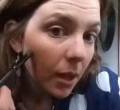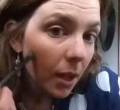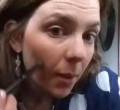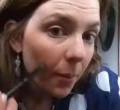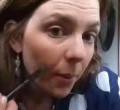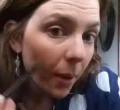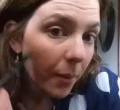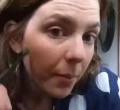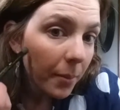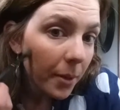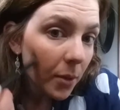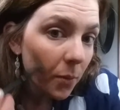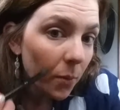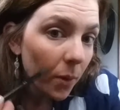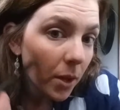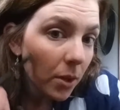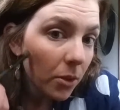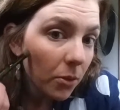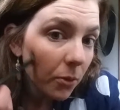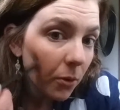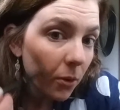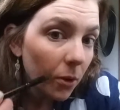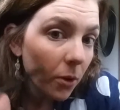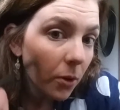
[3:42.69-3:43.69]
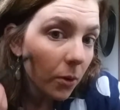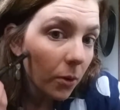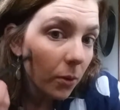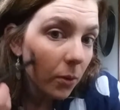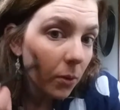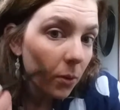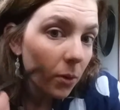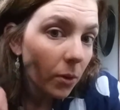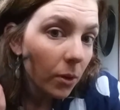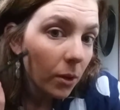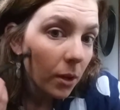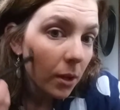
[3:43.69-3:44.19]
about midway through,
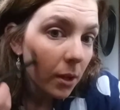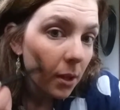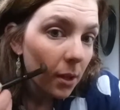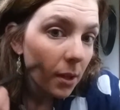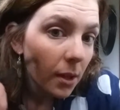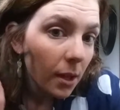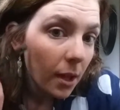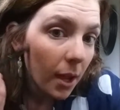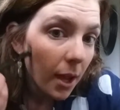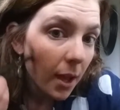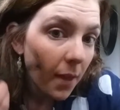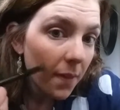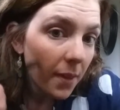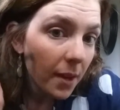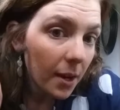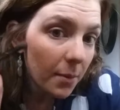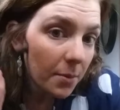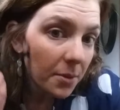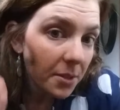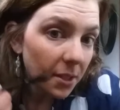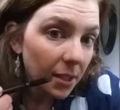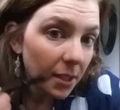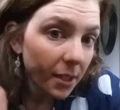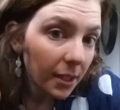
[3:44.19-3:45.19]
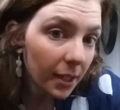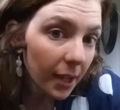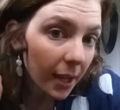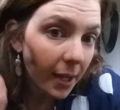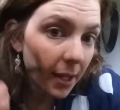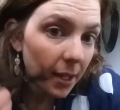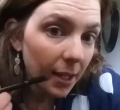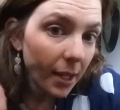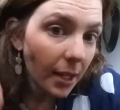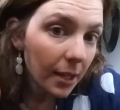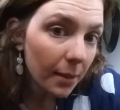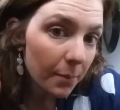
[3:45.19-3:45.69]
and then I'm just going to
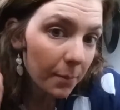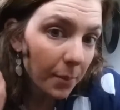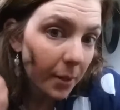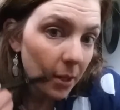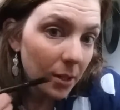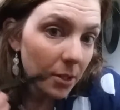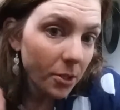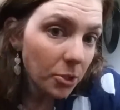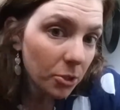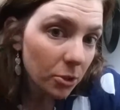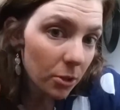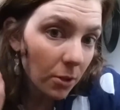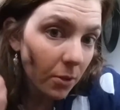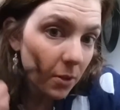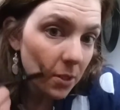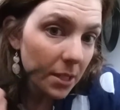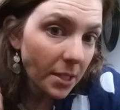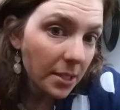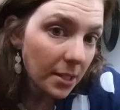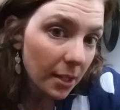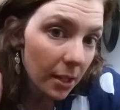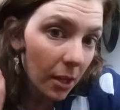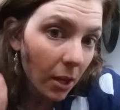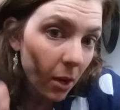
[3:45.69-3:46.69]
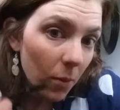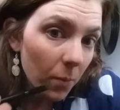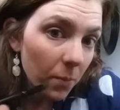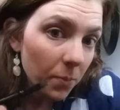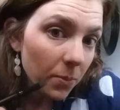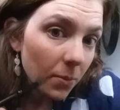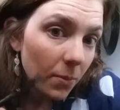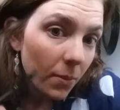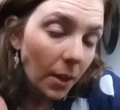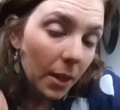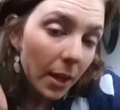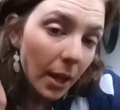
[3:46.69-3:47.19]
kind of get bigger strokes as I go.
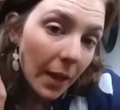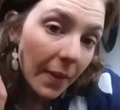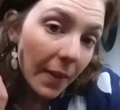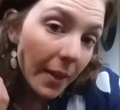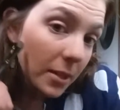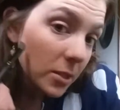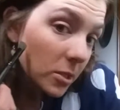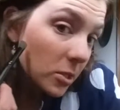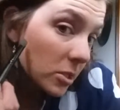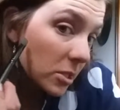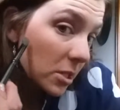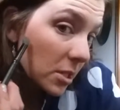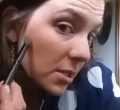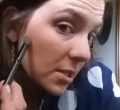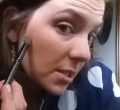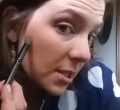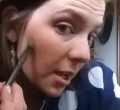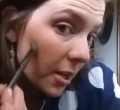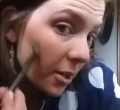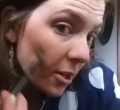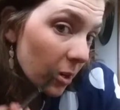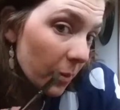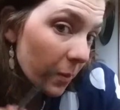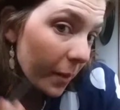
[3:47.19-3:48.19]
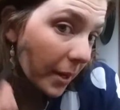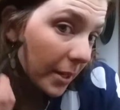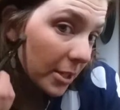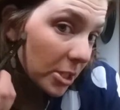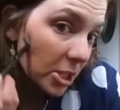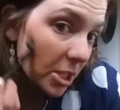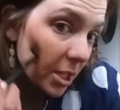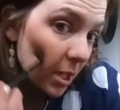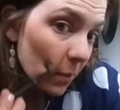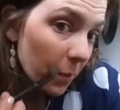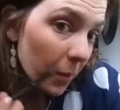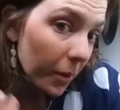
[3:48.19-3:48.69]
And that's just under my
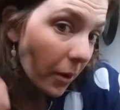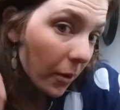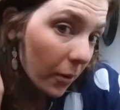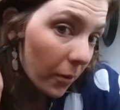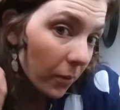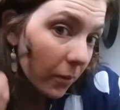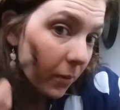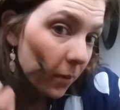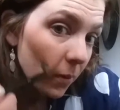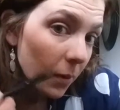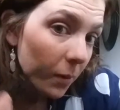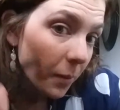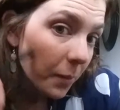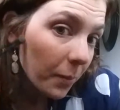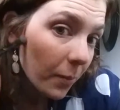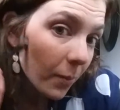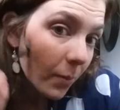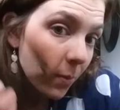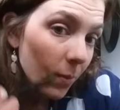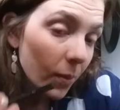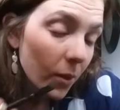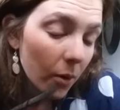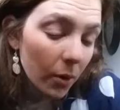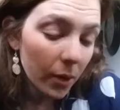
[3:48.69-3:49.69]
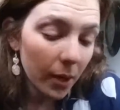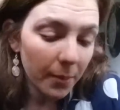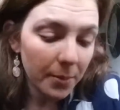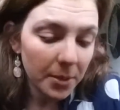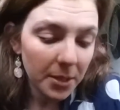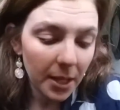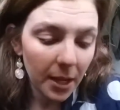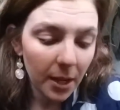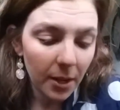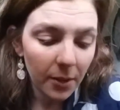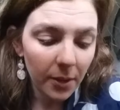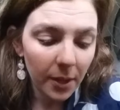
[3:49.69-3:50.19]
cheekbone going up
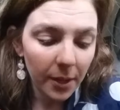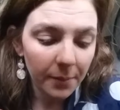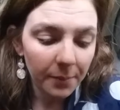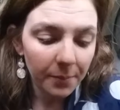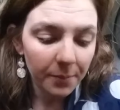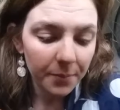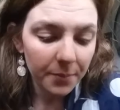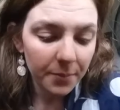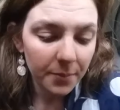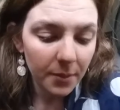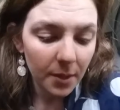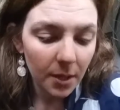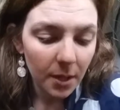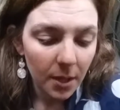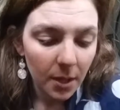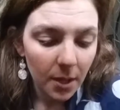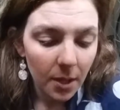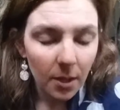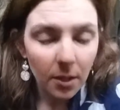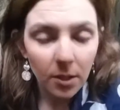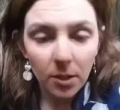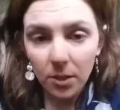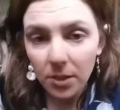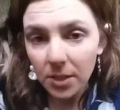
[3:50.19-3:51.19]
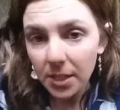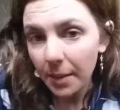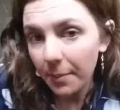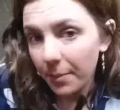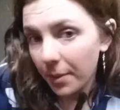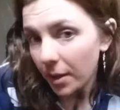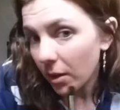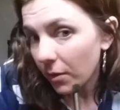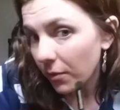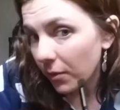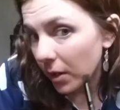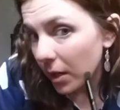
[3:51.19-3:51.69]
to the hairline. Do the same
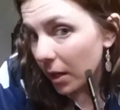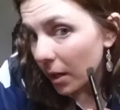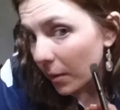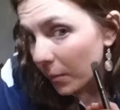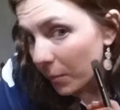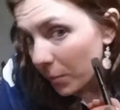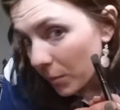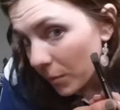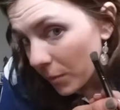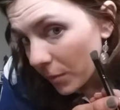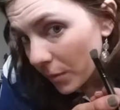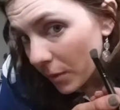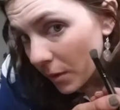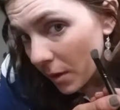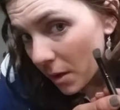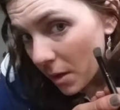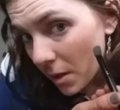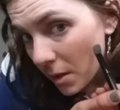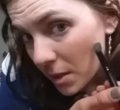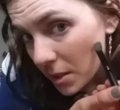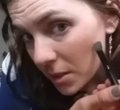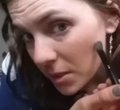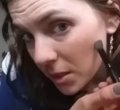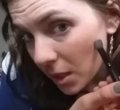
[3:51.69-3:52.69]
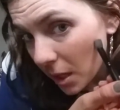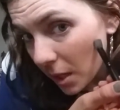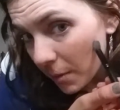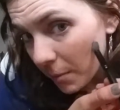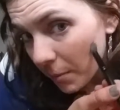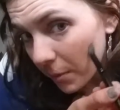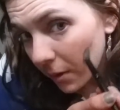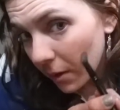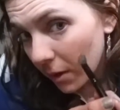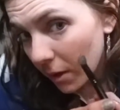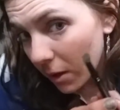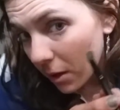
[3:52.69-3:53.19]
thing over here.
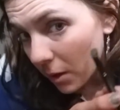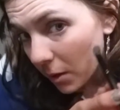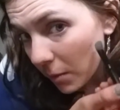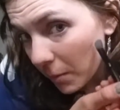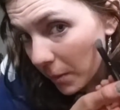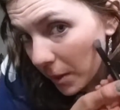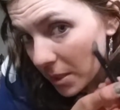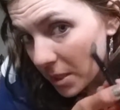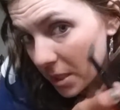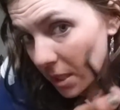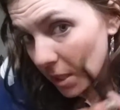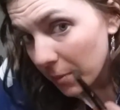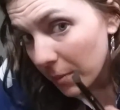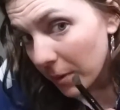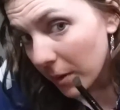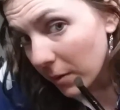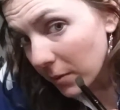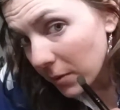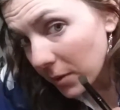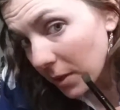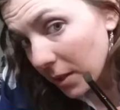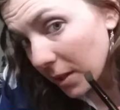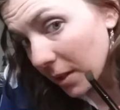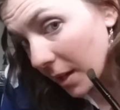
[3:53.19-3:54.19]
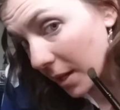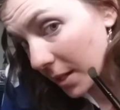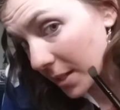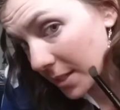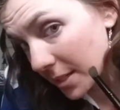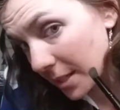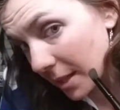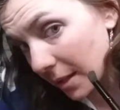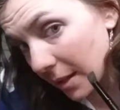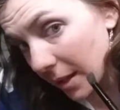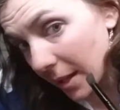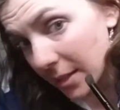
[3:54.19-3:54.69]
Start below my cheekbone. You can kind of
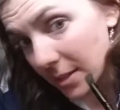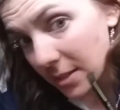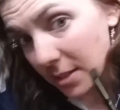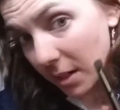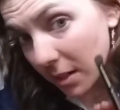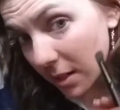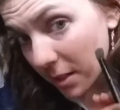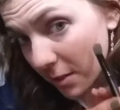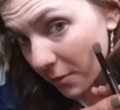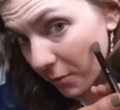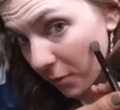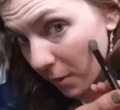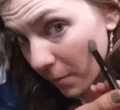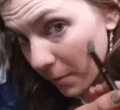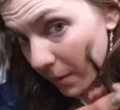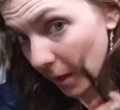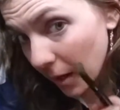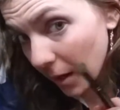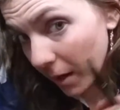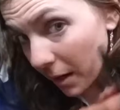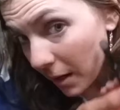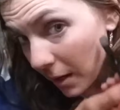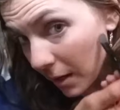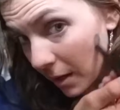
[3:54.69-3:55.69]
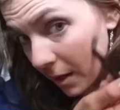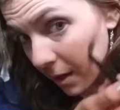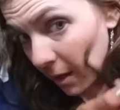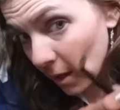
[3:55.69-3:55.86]
see that line starting to form there.